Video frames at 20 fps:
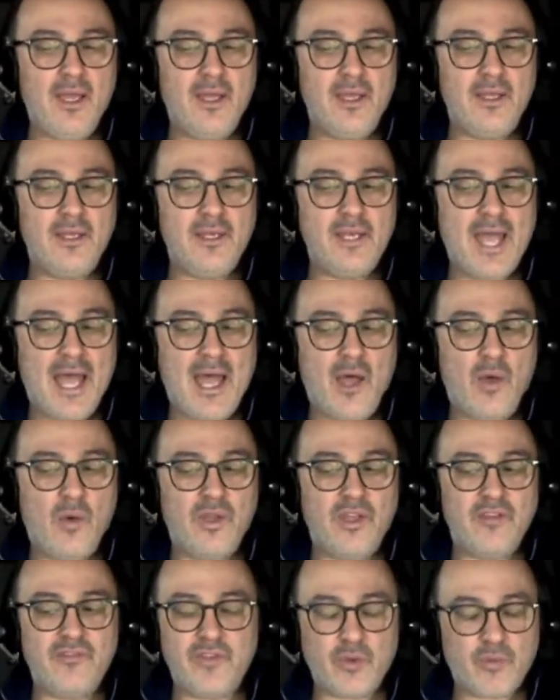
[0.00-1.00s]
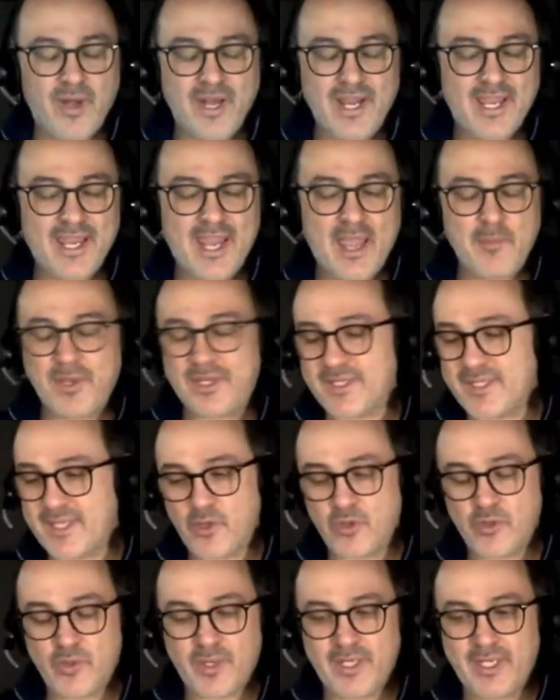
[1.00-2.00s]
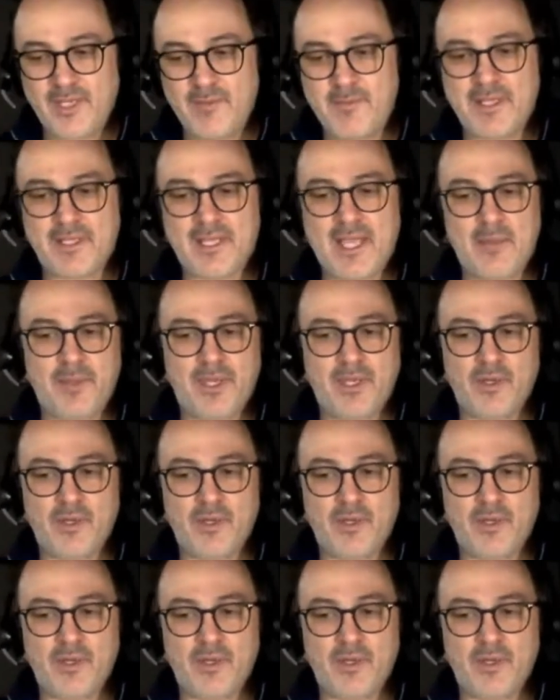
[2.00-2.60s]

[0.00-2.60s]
Now, if you're running a campaign, let's say you're doing an email campaign